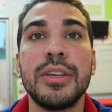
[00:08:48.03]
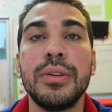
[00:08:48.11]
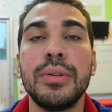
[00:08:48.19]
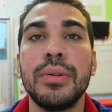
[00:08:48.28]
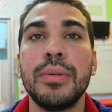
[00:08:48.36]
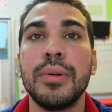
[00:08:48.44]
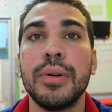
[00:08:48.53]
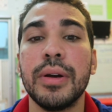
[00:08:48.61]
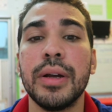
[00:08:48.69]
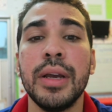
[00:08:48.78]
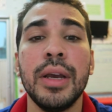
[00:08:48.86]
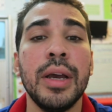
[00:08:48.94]
you,
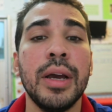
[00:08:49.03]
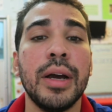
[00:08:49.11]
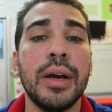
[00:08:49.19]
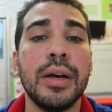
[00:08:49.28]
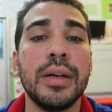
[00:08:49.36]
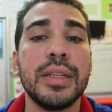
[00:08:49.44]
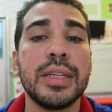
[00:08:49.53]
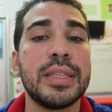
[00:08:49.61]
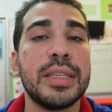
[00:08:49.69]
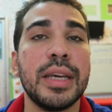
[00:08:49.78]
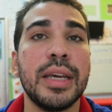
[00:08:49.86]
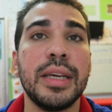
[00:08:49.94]
or
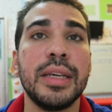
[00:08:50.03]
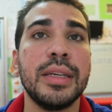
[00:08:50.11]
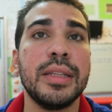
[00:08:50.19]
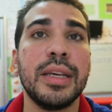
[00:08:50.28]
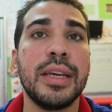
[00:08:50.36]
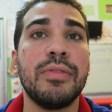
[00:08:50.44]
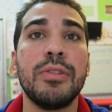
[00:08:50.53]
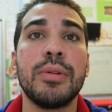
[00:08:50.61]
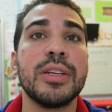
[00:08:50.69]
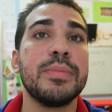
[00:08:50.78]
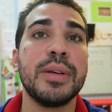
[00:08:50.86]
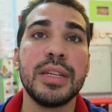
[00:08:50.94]
let's say they give the
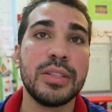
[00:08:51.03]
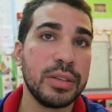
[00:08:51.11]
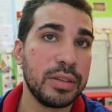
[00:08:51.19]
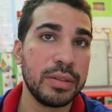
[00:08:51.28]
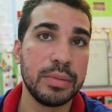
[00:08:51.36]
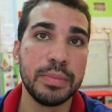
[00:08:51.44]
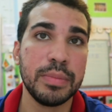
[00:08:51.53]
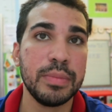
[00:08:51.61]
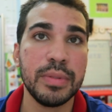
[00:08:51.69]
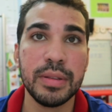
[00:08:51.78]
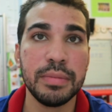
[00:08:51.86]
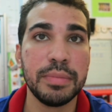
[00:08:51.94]
resume to
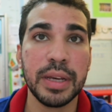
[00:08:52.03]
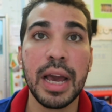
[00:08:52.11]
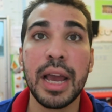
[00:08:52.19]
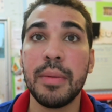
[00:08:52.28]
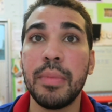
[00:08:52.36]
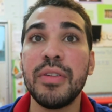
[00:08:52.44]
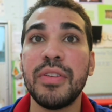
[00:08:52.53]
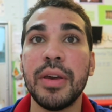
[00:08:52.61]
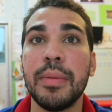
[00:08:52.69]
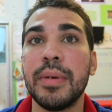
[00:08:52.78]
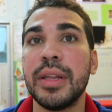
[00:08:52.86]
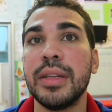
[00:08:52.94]
the guy above
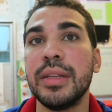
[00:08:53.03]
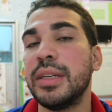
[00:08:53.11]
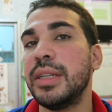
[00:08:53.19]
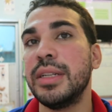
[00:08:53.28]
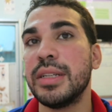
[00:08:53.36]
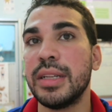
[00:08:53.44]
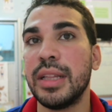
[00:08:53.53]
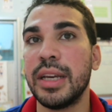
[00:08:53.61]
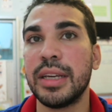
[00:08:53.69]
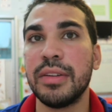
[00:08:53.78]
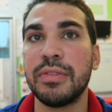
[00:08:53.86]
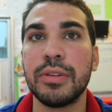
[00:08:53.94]
him and he doesn't
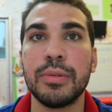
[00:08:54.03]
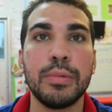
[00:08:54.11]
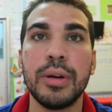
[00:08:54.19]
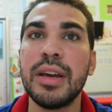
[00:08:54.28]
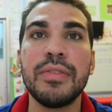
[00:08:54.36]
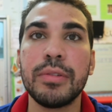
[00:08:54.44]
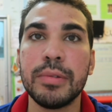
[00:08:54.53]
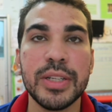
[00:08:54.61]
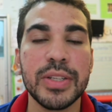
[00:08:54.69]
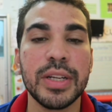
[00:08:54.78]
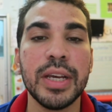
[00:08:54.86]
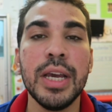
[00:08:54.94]
like it for whatever
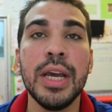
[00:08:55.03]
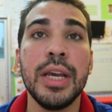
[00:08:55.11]
reason.